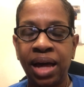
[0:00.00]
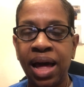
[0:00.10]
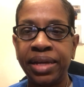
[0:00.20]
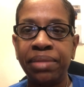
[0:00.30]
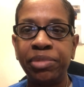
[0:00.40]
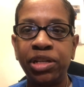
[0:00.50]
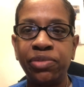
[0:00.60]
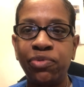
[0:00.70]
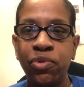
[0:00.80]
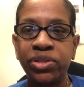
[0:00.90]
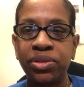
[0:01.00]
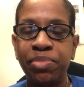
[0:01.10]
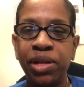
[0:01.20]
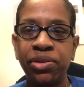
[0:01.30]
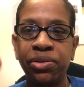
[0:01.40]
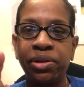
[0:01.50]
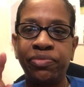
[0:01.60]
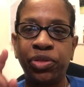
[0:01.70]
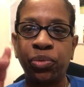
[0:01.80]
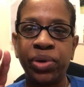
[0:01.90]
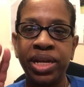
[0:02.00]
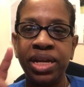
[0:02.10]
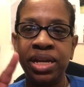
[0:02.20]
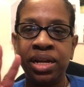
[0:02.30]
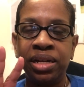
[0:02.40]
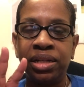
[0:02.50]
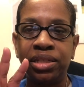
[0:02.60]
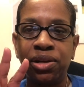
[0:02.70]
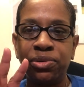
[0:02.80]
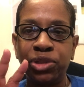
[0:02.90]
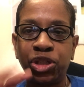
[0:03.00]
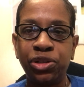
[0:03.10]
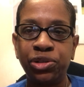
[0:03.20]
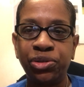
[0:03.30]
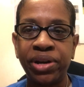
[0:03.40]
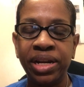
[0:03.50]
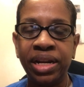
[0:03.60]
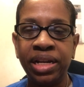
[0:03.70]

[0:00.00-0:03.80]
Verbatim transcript: I am the divorced mother of three adult children,